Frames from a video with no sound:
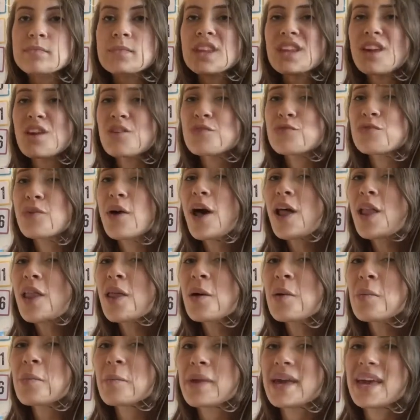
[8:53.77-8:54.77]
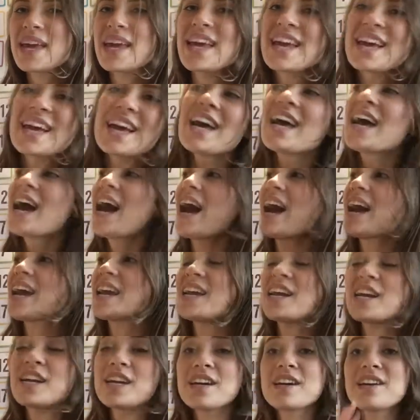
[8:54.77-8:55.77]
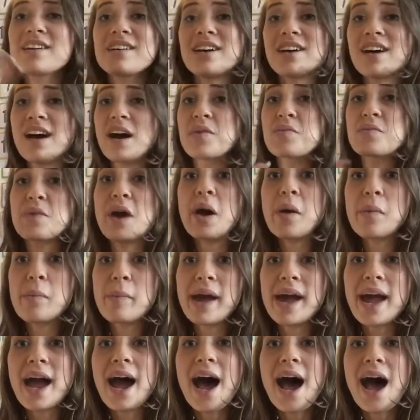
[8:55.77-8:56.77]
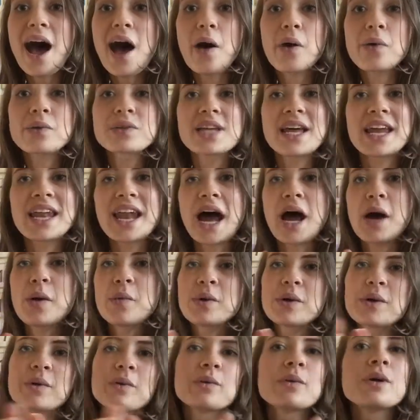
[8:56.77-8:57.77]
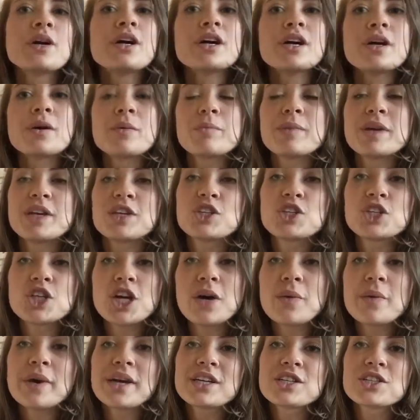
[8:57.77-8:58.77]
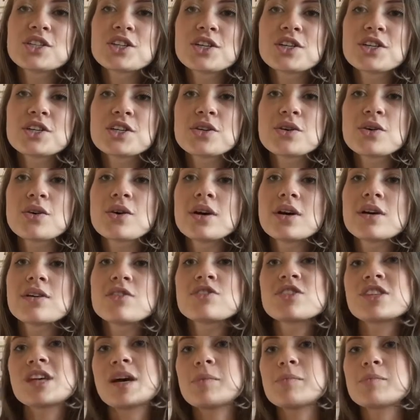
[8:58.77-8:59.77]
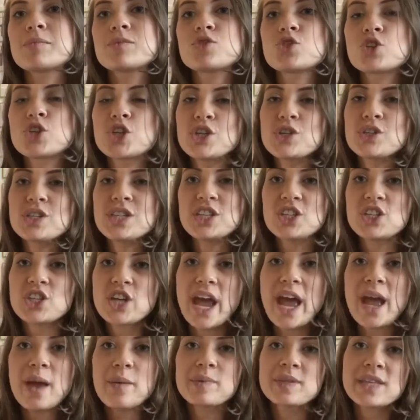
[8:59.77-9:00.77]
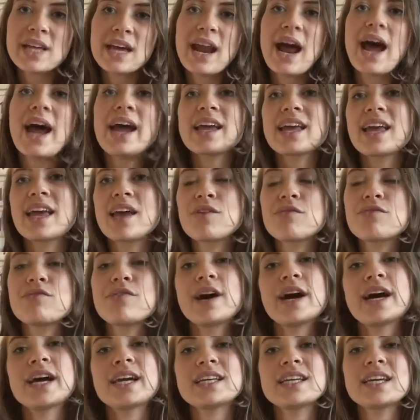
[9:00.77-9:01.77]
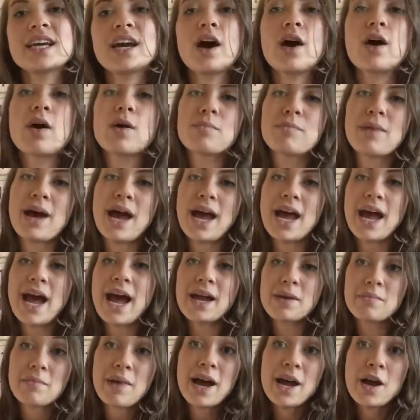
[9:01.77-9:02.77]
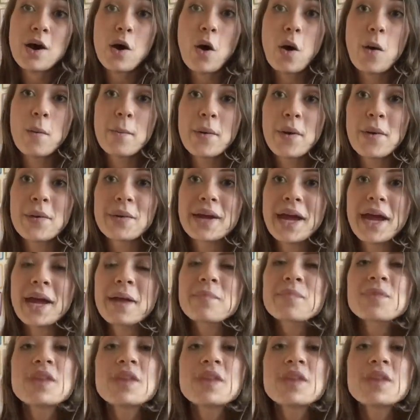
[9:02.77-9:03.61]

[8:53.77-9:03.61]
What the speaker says: follow me here around my house and I will be showing to you some 2D shapes that I can find at my home, okay?